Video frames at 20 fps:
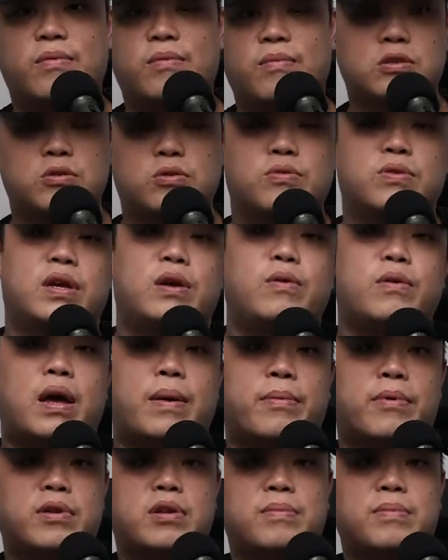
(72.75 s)
So today
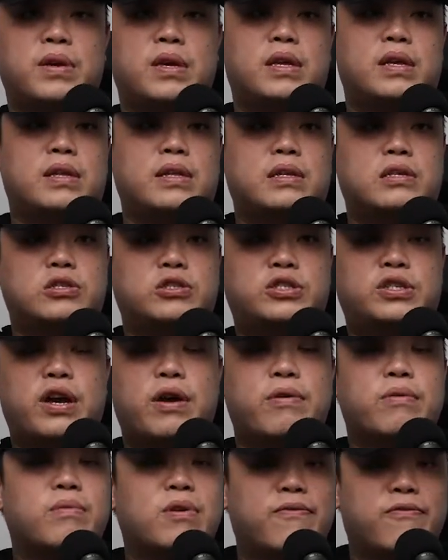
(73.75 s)
I'm going to be
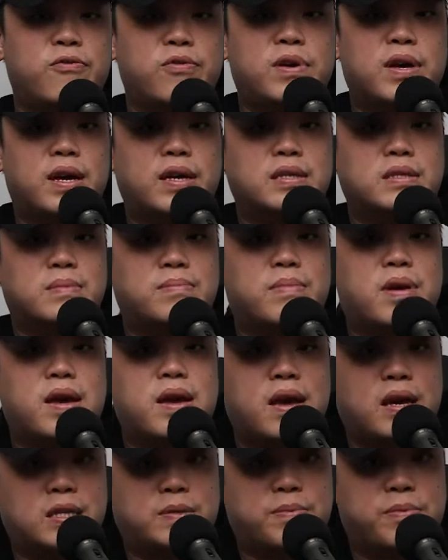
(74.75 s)
sharing with you guys
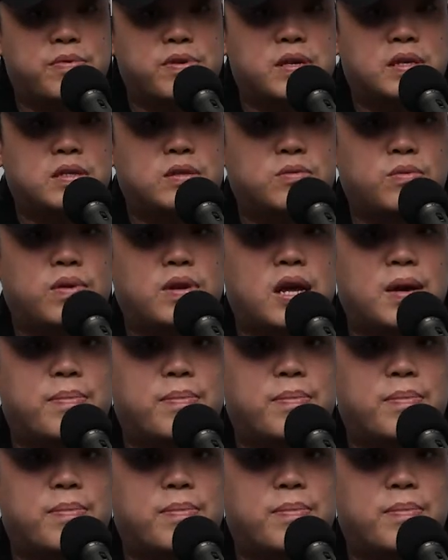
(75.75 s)
my experience when I